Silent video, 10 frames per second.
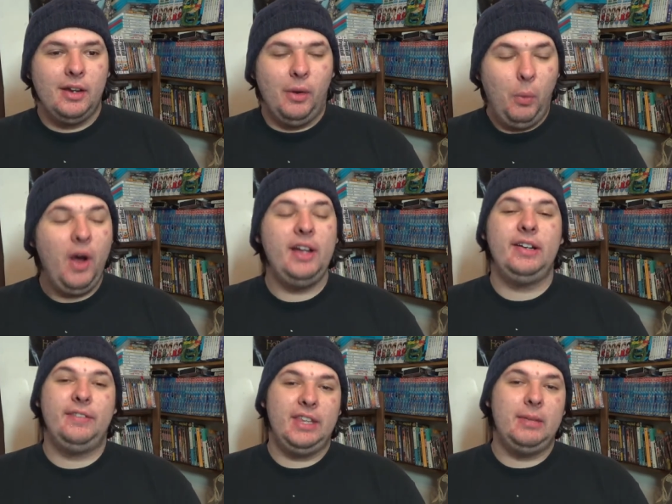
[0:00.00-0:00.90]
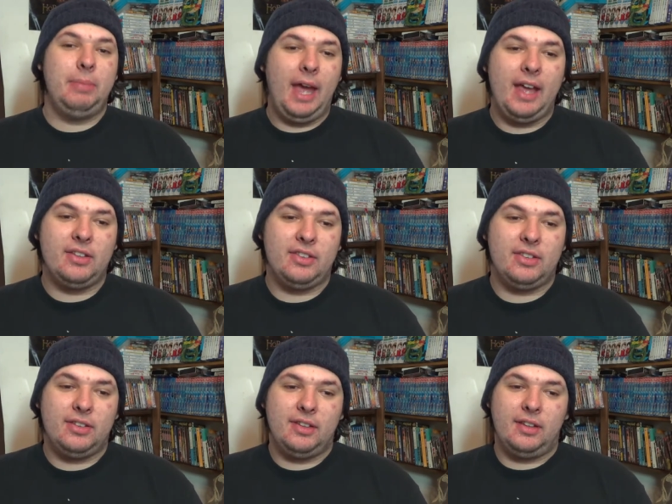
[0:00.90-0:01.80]
One of the
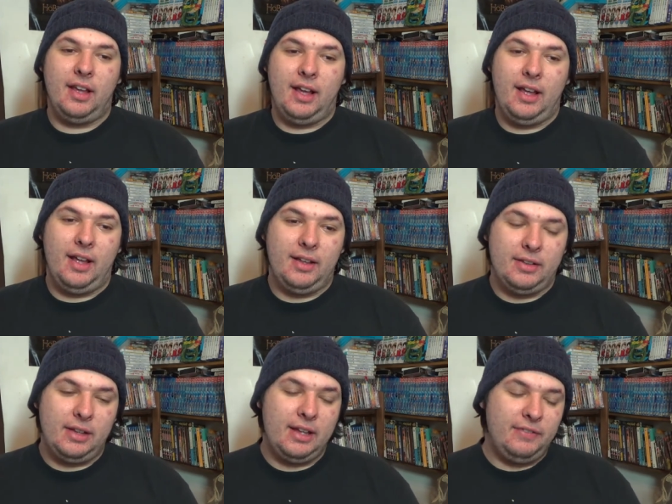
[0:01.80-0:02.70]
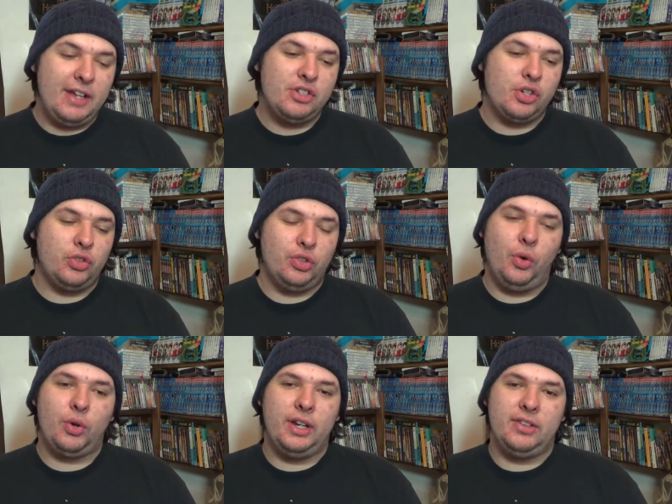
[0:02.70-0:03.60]
best adventure
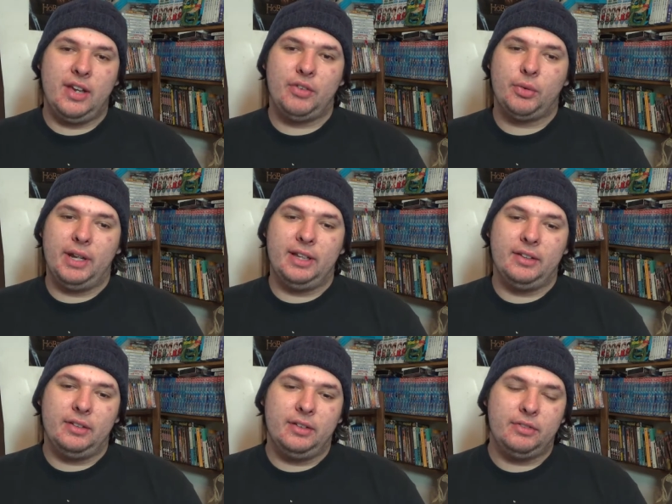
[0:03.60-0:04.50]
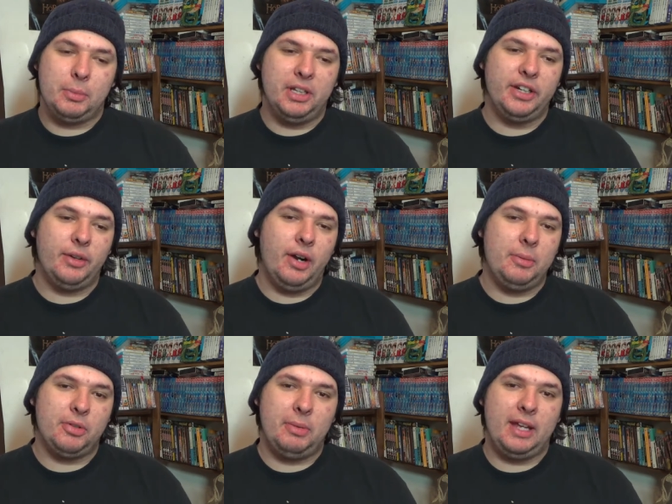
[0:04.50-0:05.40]
stories ever written from a literary
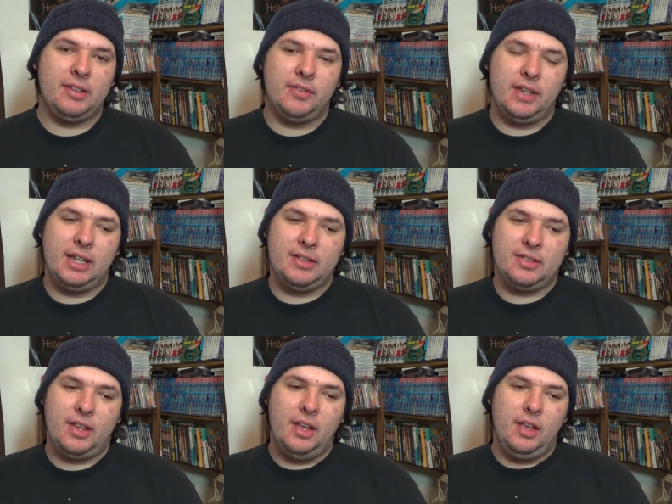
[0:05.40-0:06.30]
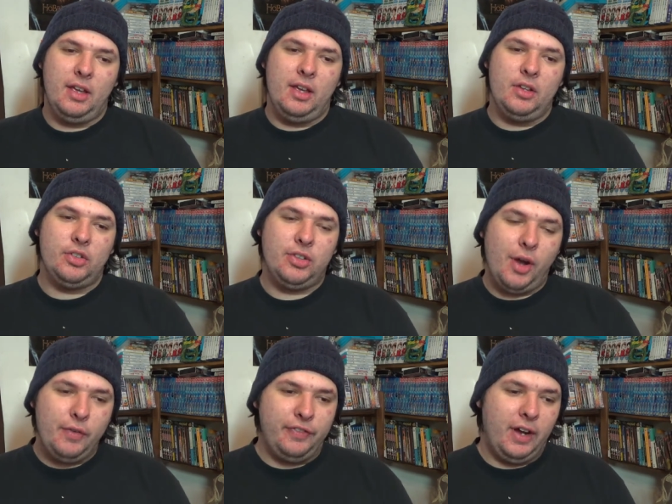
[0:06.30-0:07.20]
perspective. It's
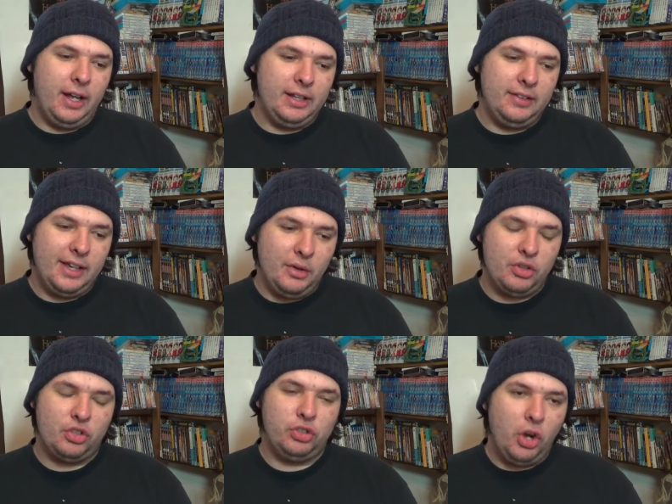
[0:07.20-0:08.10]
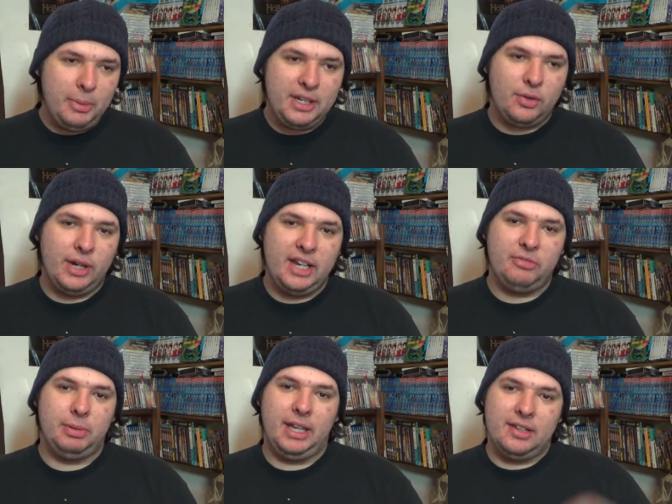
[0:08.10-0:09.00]
so fun. They go to so many
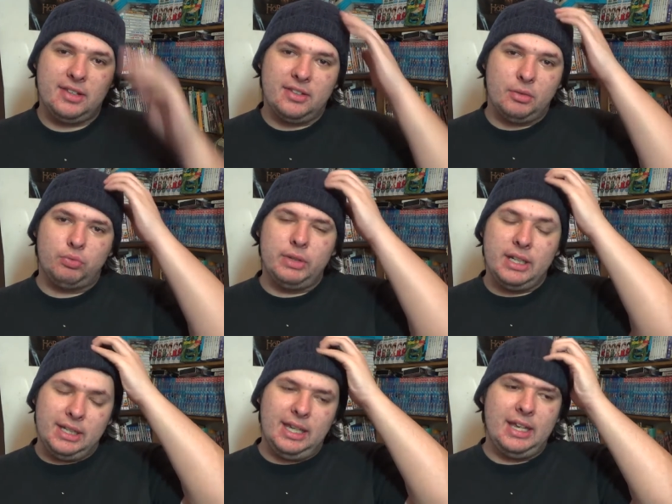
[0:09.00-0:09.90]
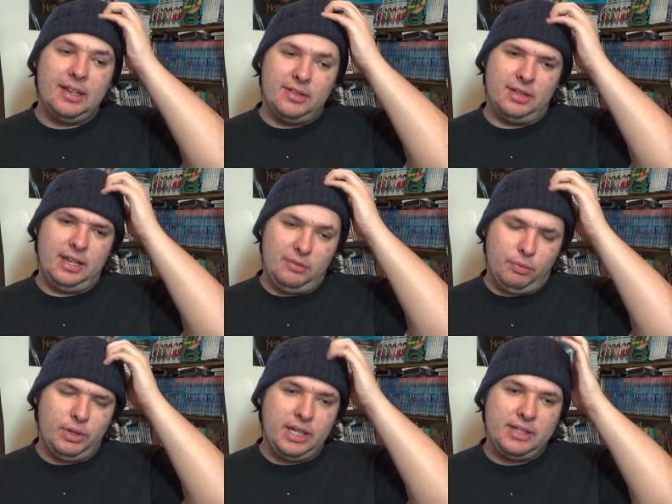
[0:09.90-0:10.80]
creative places. It really is. It
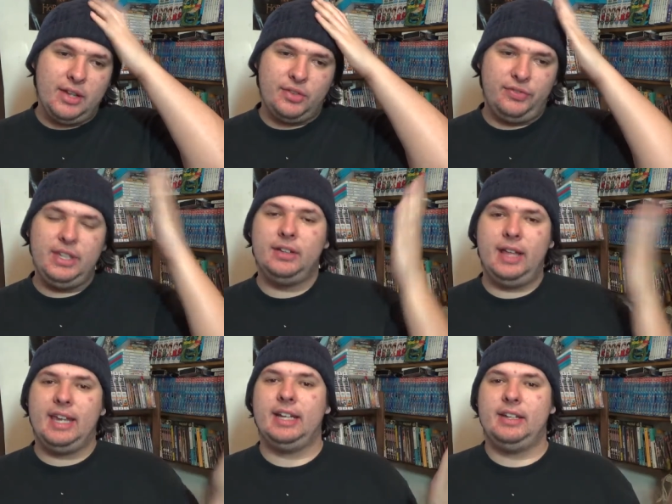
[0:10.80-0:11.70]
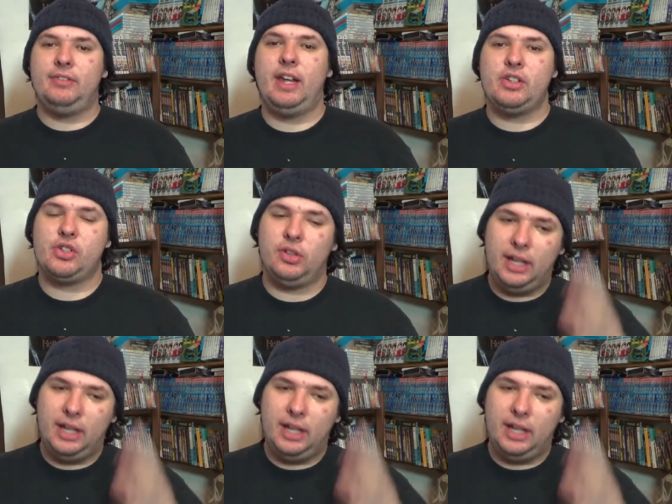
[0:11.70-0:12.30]
really does feel like an adventure.